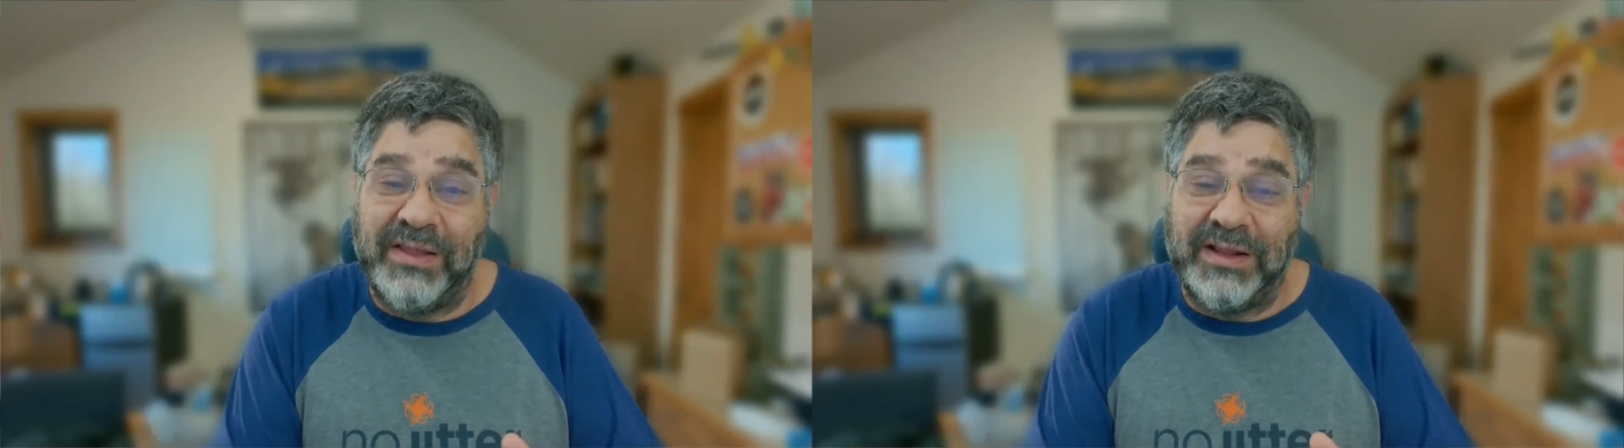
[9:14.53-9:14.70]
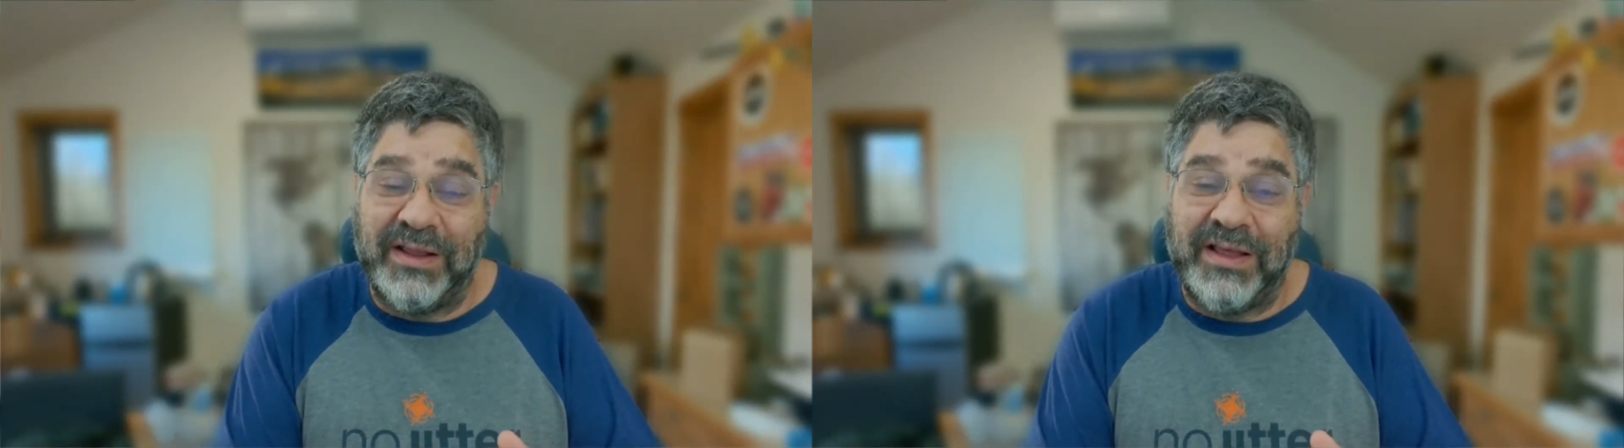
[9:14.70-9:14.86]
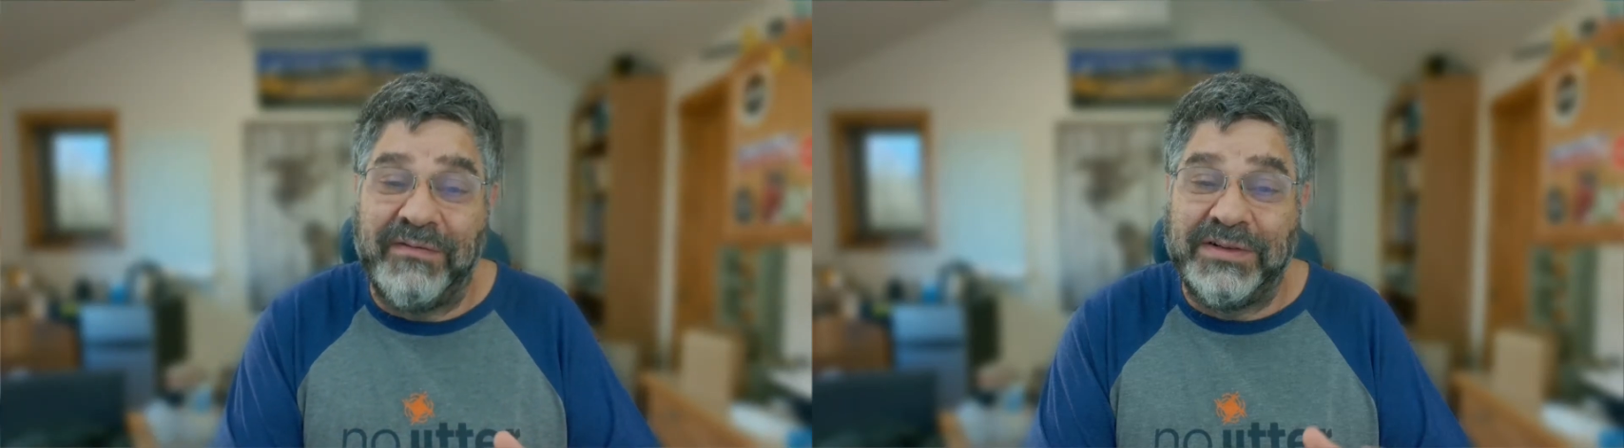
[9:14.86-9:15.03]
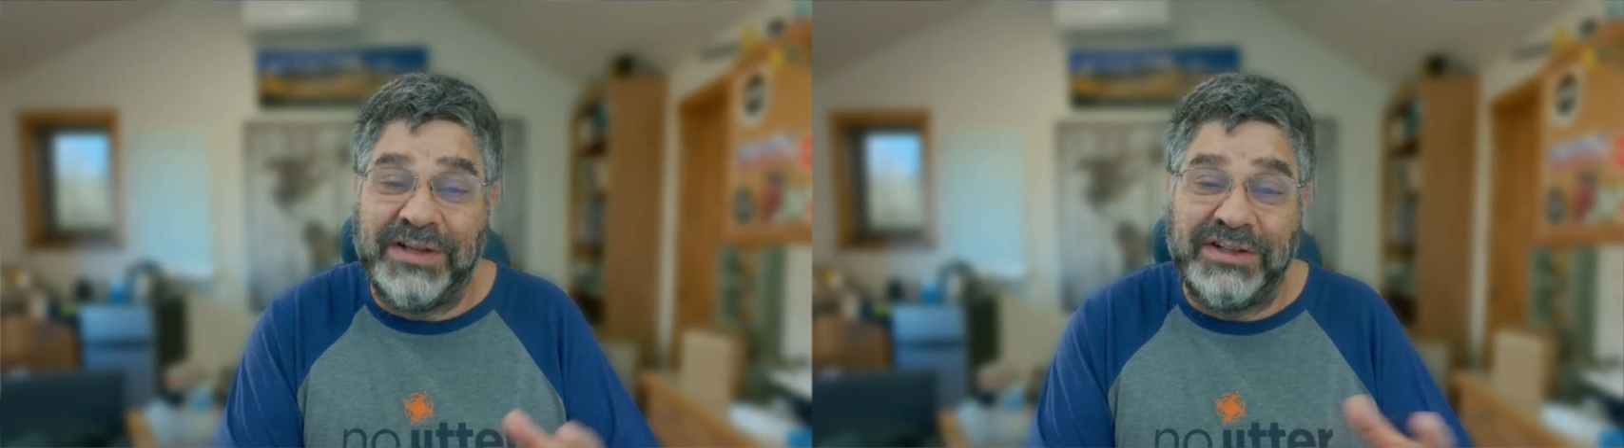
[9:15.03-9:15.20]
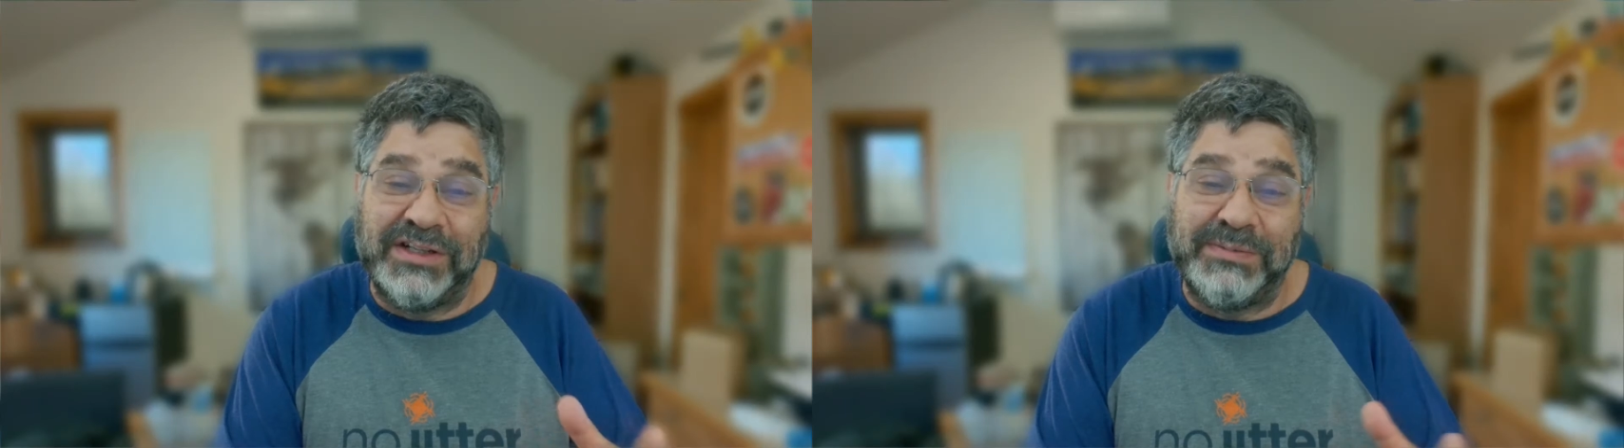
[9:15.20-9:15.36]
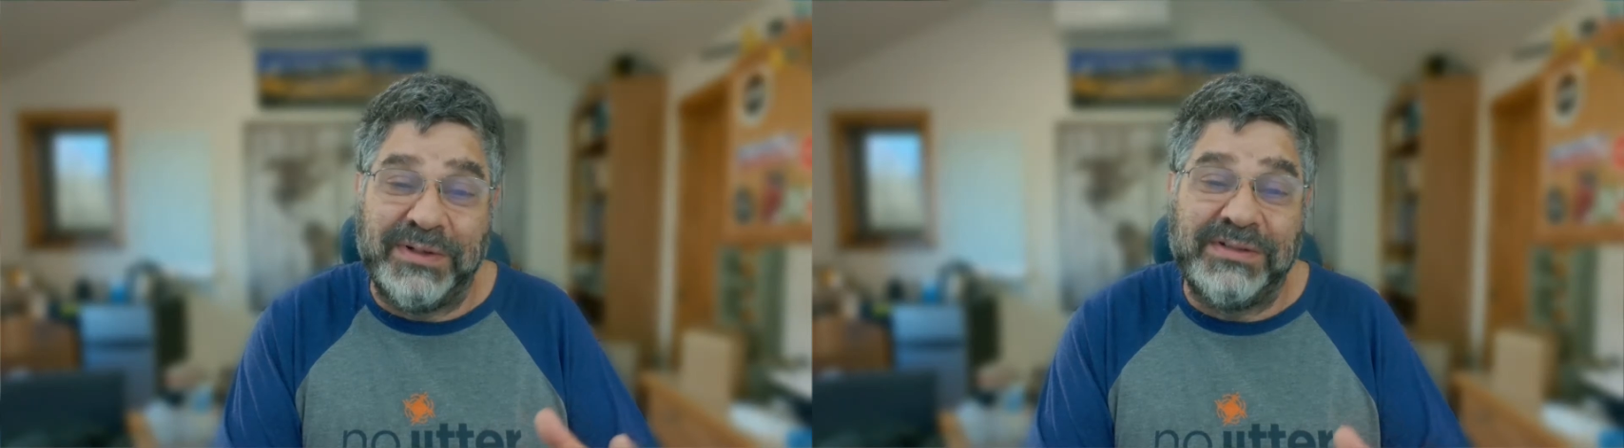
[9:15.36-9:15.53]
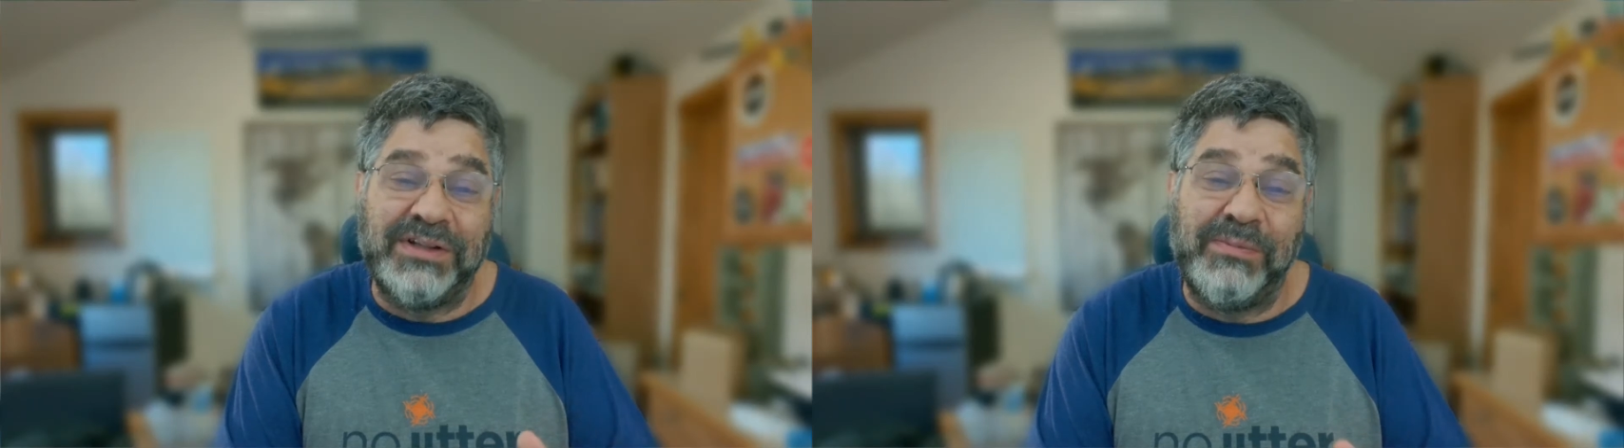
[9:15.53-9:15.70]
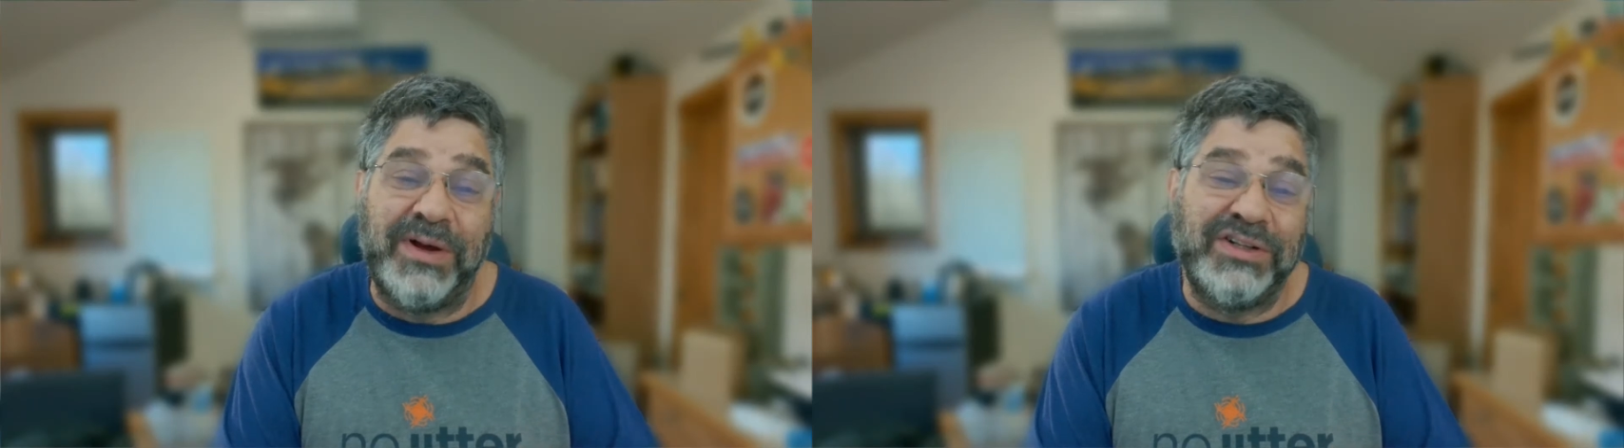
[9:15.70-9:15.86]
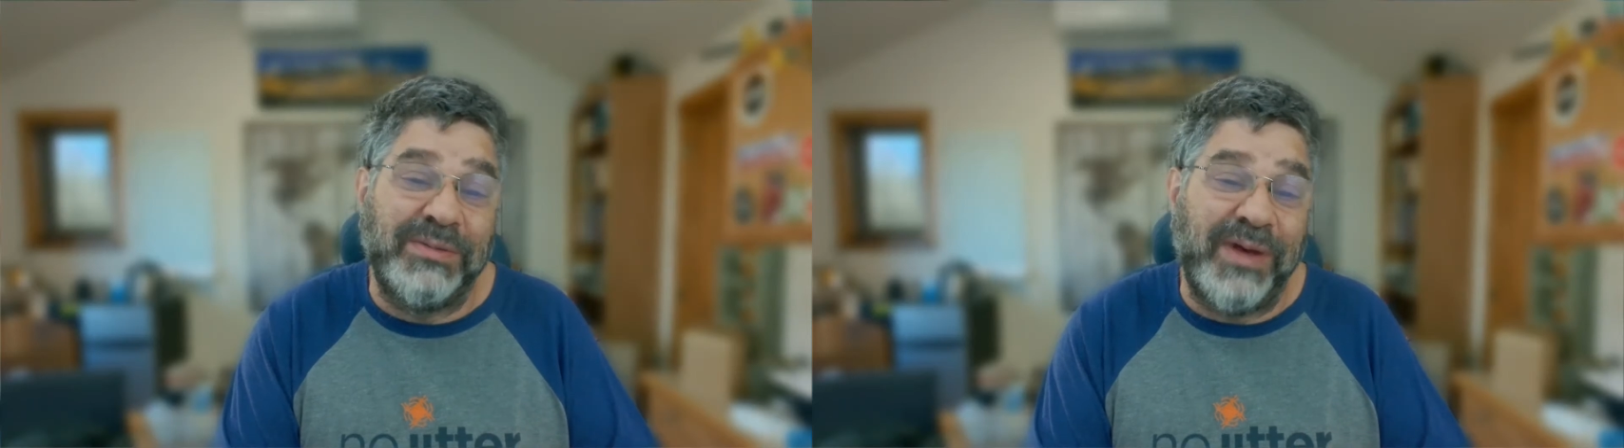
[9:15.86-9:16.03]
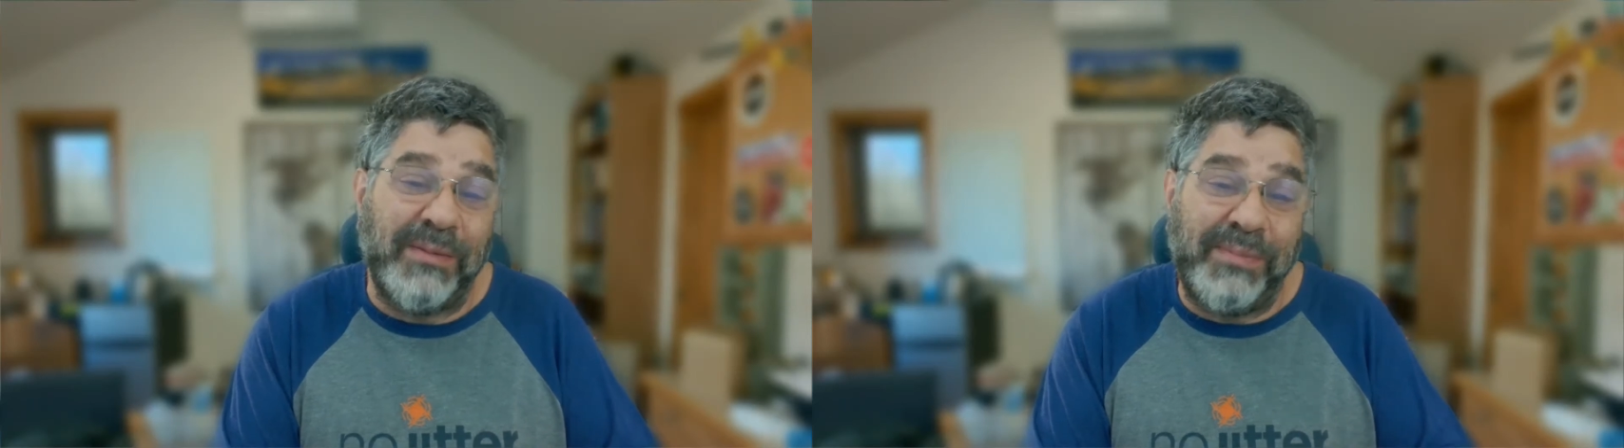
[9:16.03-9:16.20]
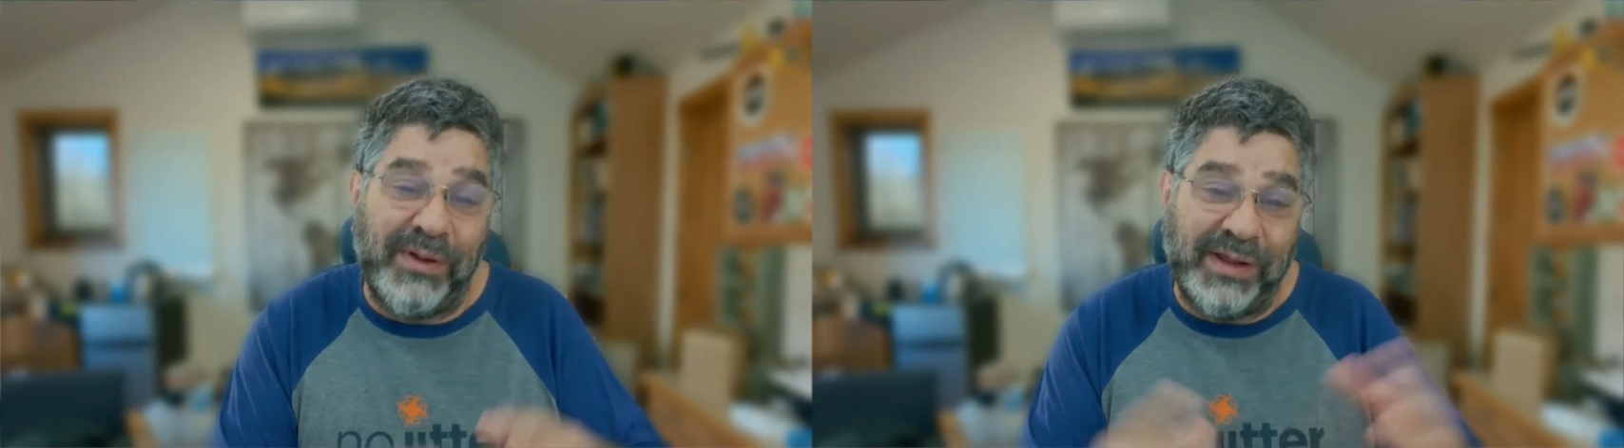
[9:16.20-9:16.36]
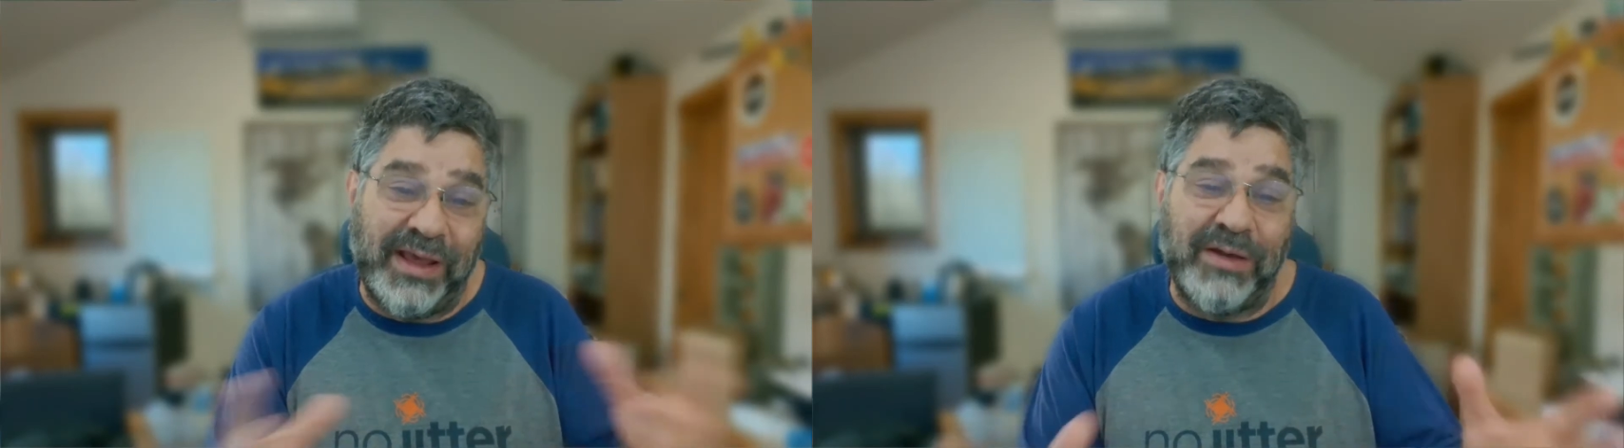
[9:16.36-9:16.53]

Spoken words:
the conversation's been so much about building